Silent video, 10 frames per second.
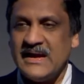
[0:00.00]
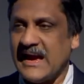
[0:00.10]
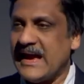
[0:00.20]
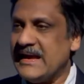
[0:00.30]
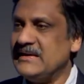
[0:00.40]

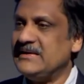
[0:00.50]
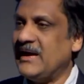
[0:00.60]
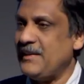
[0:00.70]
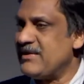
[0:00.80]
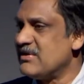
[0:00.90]
And
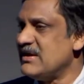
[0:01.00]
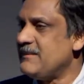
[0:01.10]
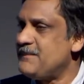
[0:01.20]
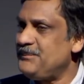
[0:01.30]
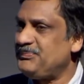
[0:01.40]

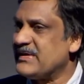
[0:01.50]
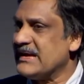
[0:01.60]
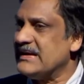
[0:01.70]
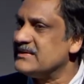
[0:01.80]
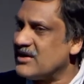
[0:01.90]
really,
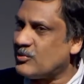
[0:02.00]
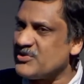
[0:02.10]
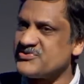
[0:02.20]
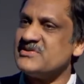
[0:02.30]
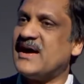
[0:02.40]
the
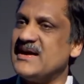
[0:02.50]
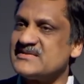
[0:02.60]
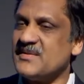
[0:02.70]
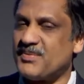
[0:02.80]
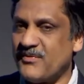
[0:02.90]
questions I
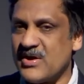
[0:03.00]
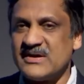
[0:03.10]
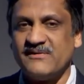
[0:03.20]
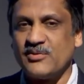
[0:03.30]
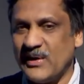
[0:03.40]
ask are
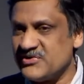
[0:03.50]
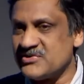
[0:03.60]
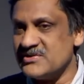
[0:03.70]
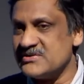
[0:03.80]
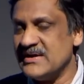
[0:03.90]
provocative
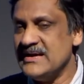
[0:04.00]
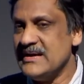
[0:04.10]
questions.